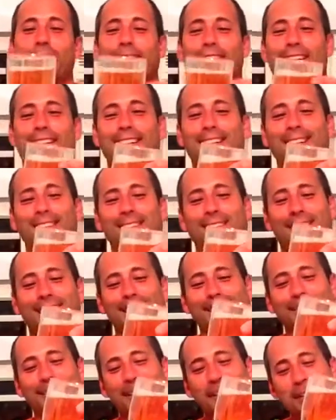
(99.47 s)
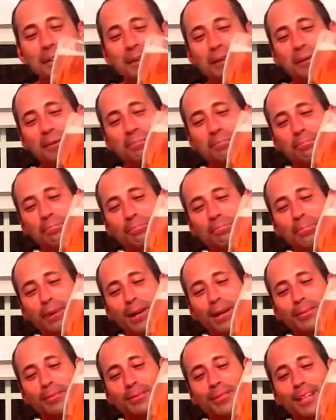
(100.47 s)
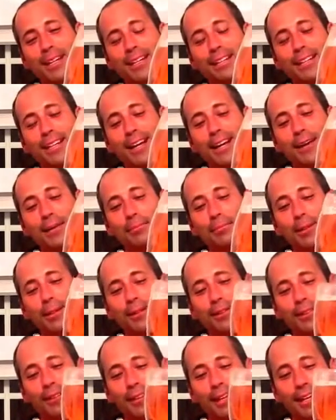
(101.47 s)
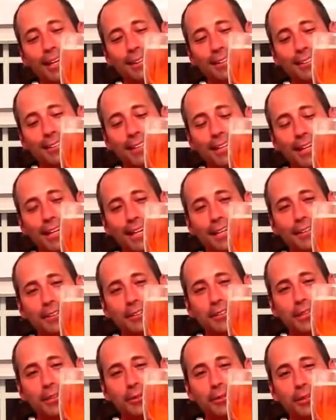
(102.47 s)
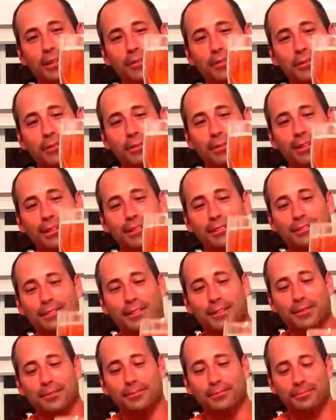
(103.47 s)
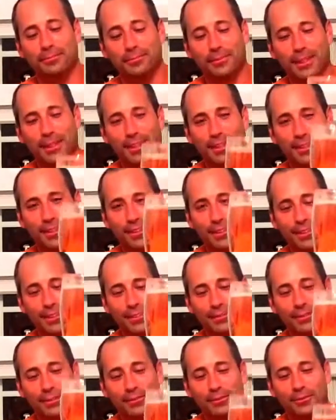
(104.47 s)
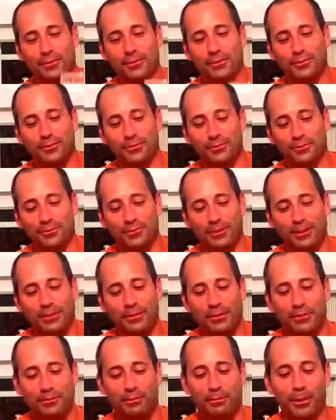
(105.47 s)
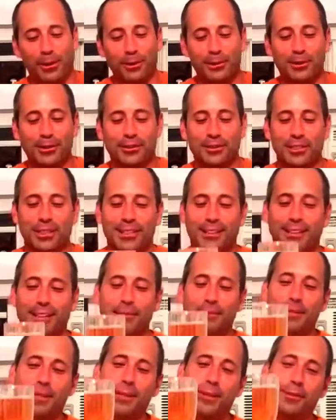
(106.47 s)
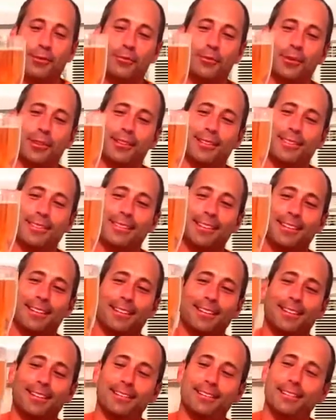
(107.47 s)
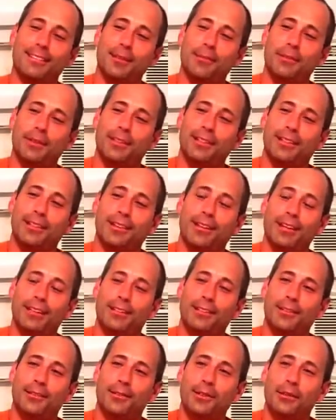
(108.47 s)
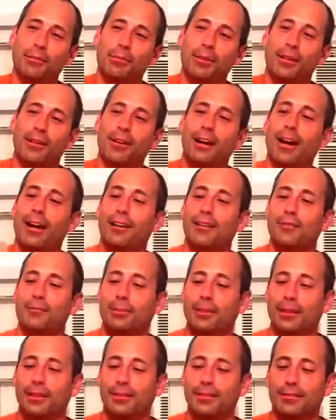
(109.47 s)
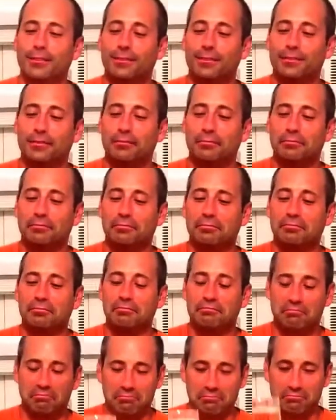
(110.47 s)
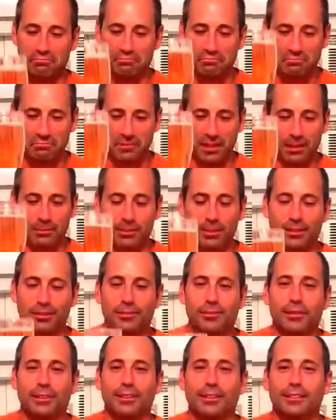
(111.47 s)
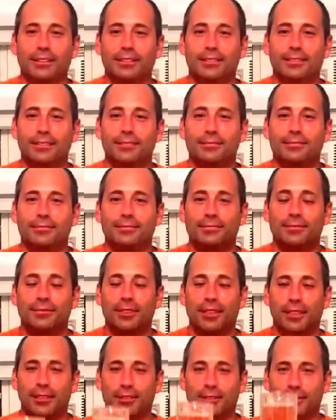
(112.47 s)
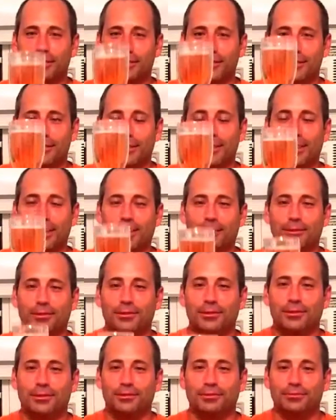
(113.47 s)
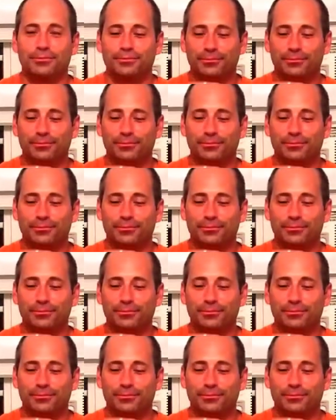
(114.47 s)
funky looking upside down beer glass that I had to share with everybody. So if you've, if you've purchased it, let me know if it, it's something you like to drink beer out of. But I'm gonna drink this. Cheers. See you again real soon.